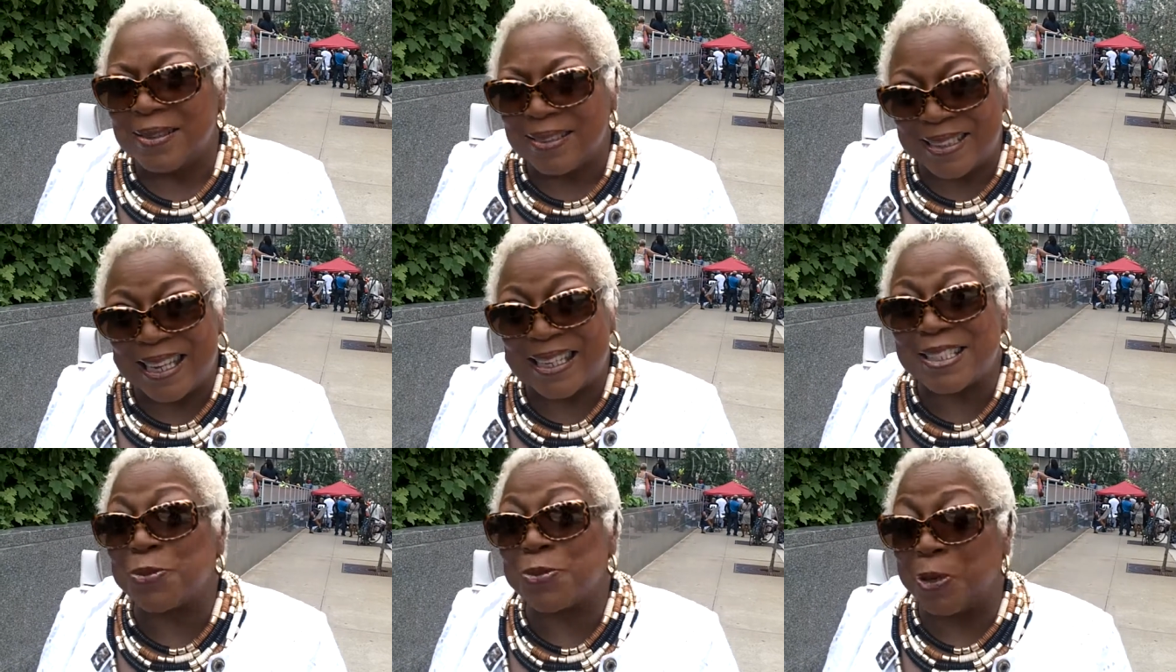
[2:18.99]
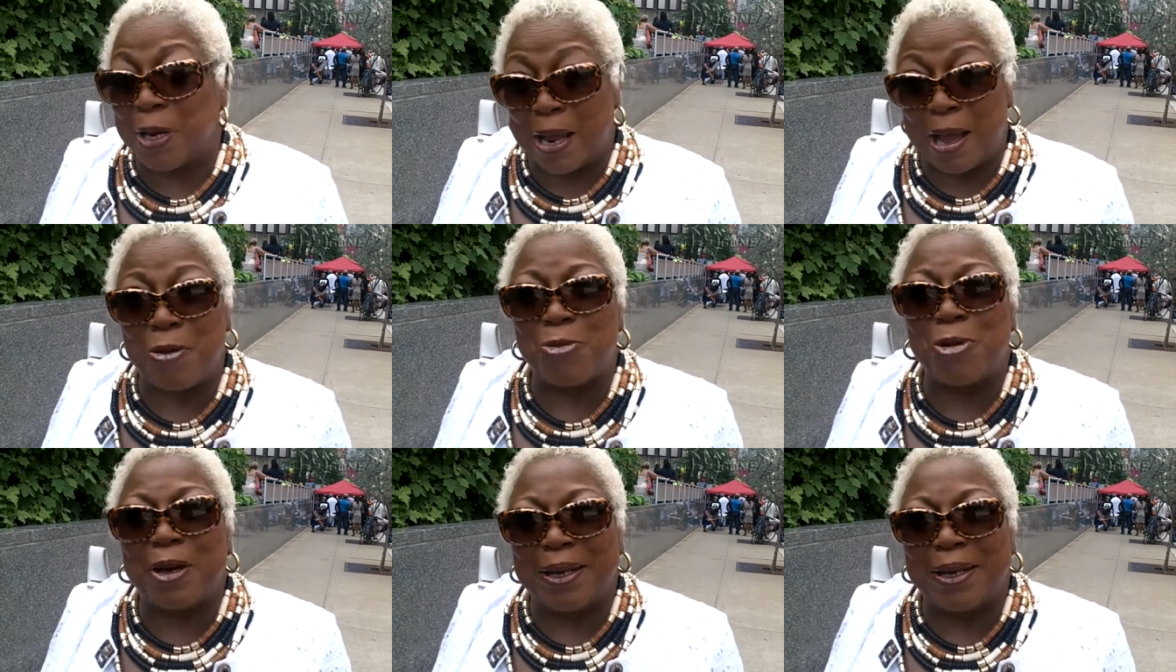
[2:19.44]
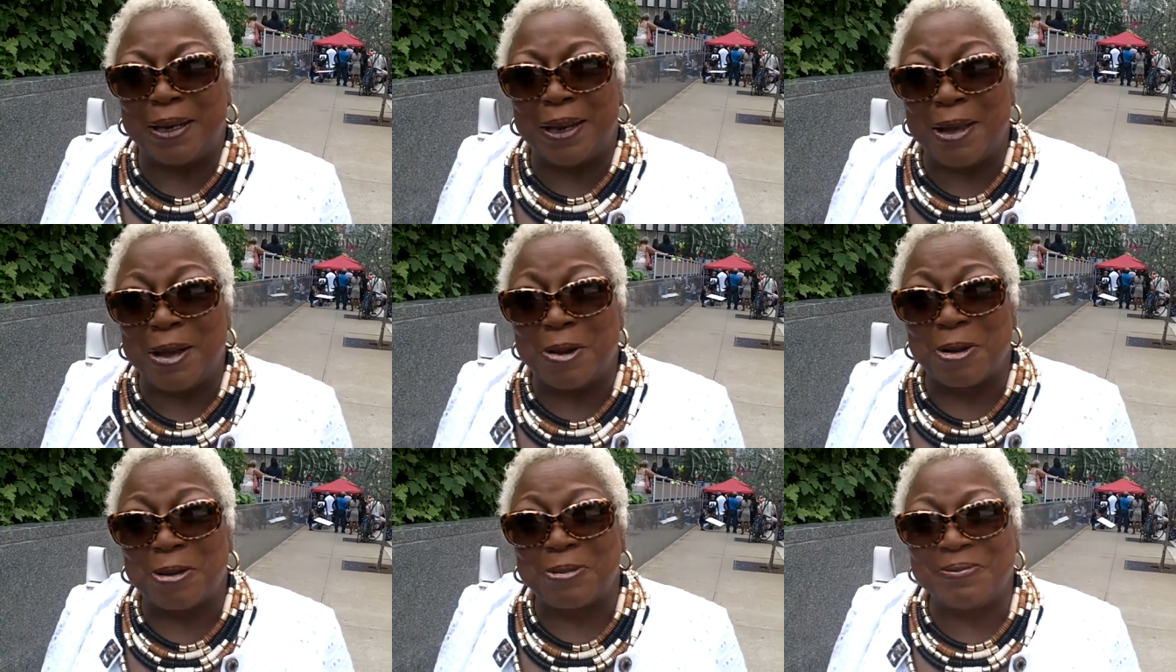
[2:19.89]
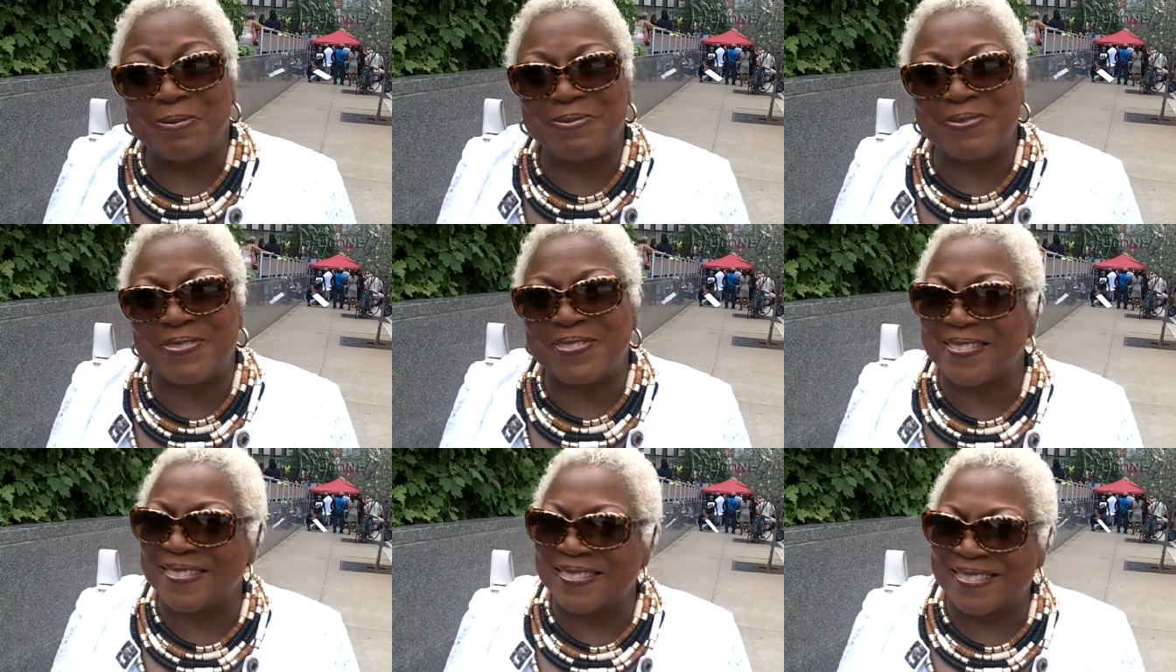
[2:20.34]
That's what I want to
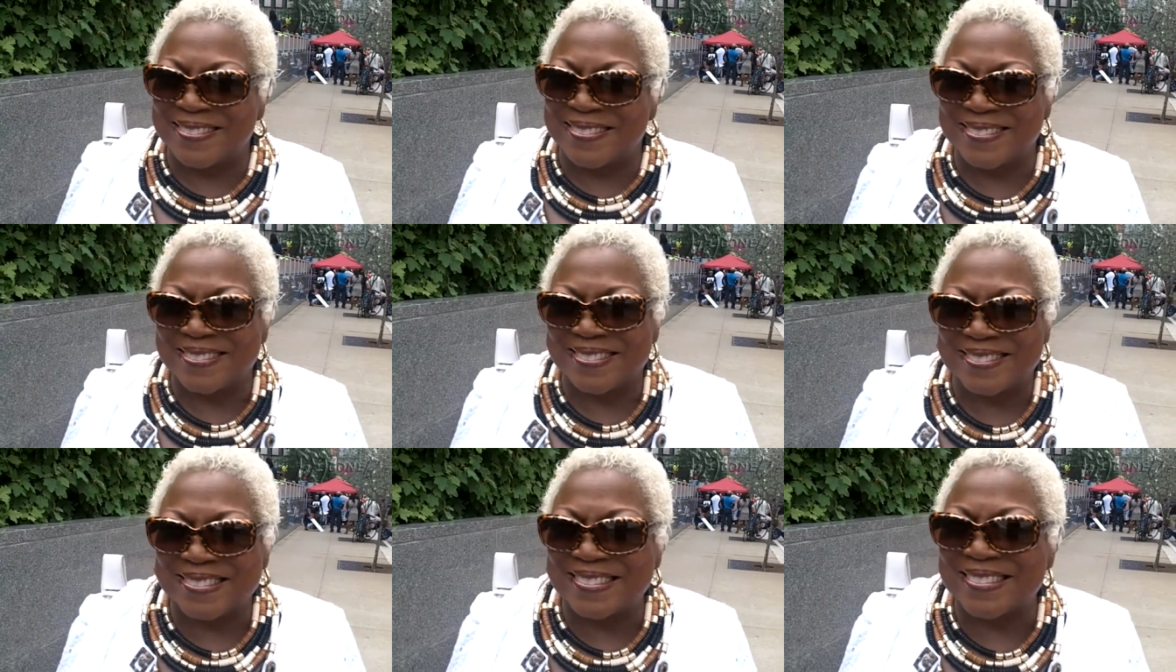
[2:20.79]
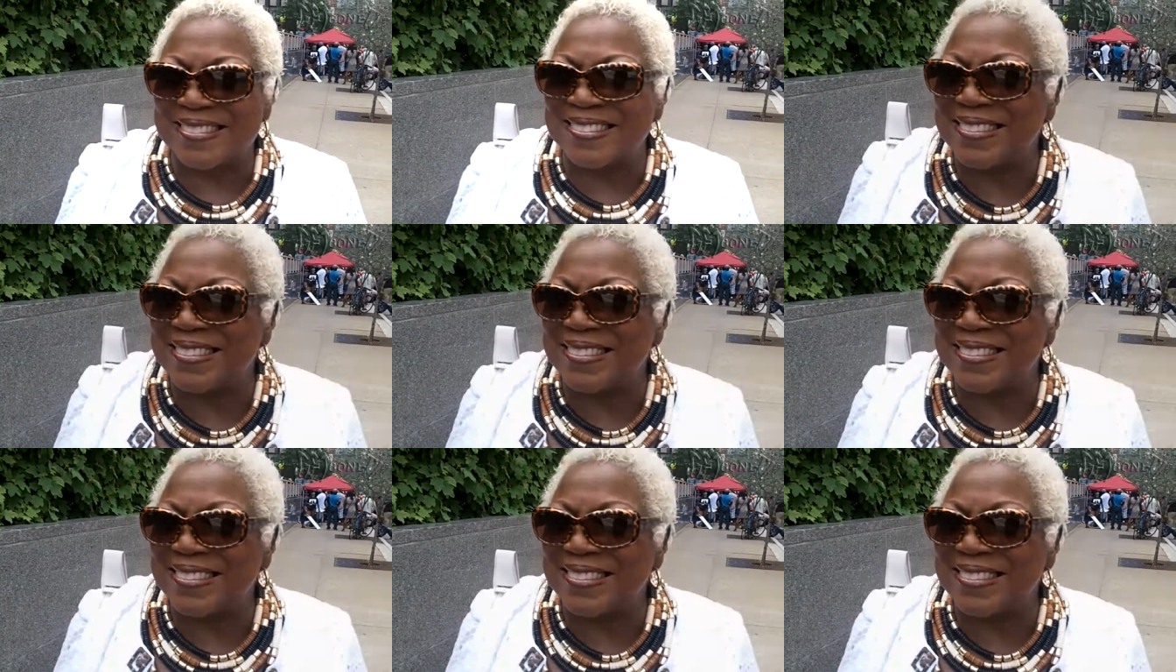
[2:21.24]
know.